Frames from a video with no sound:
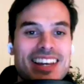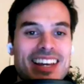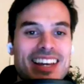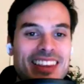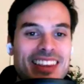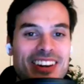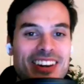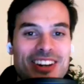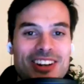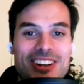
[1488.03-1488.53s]

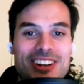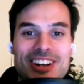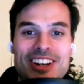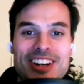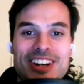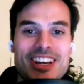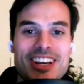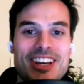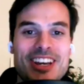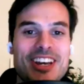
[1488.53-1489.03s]
that are,
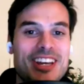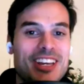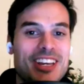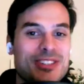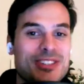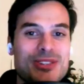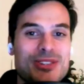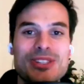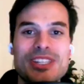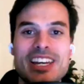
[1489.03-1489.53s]
as
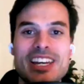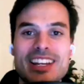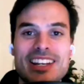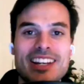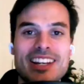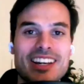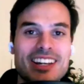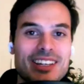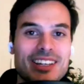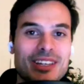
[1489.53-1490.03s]
you said,
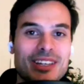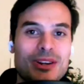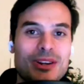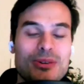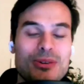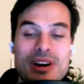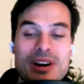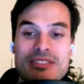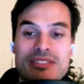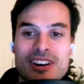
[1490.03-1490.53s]
like,
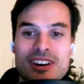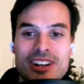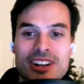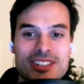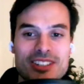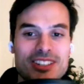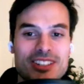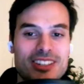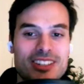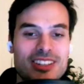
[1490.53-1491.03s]
way
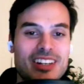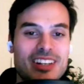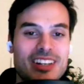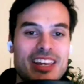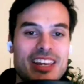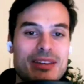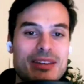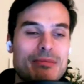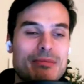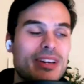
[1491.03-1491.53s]
faster than
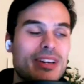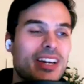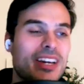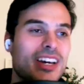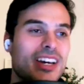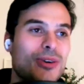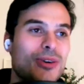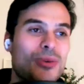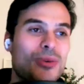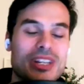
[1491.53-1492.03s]
him,
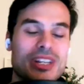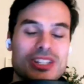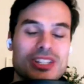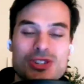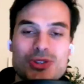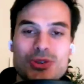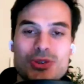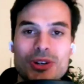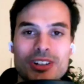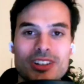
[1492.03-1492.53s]
way
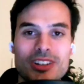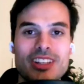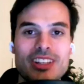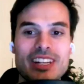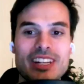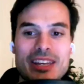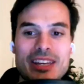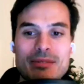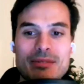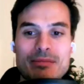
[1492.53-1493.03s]
stronger than
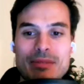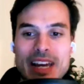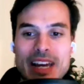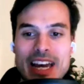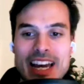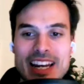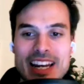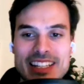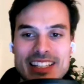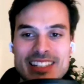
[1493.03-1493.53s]
him,
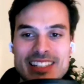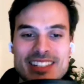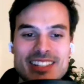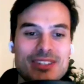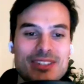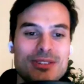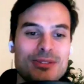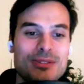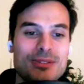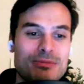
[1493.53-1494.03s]
and he's
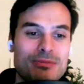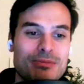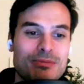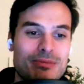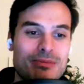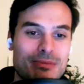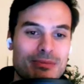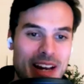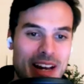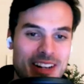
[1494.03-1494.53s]
still
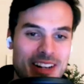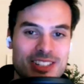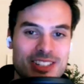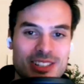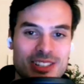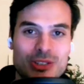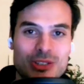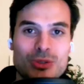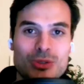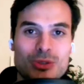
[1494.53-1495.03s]

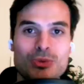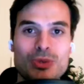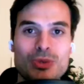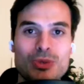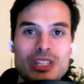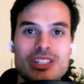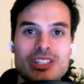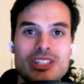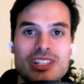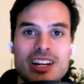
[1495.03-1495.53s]
managing to
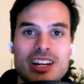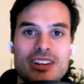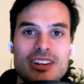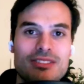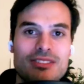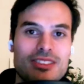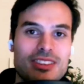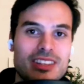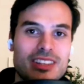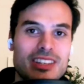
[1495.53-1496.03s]
reach kind
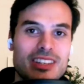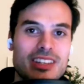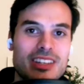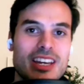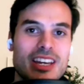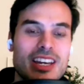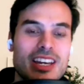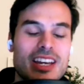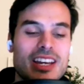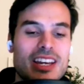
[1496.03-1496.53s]
of the
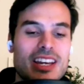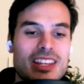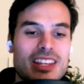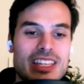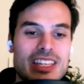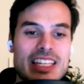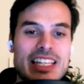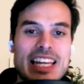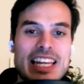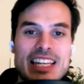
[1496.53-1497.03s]

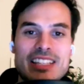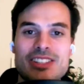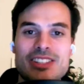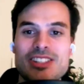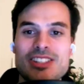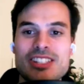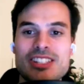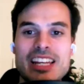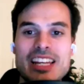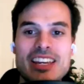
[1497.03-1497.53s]
later
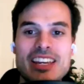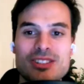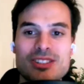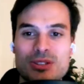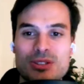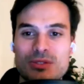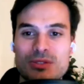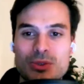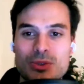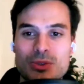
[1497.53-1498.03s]
stages
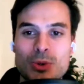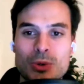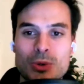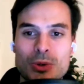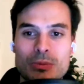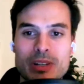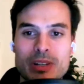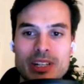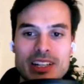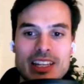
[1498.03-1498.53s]
of a
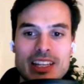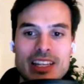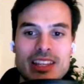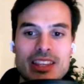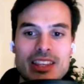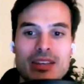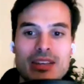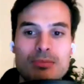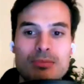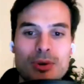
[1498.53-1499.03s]
tournament in
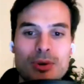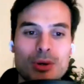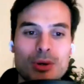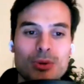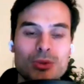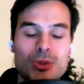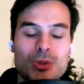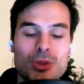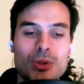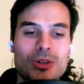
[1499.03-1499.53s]
the pro
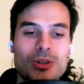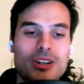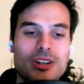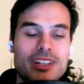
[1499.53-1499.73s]
tour.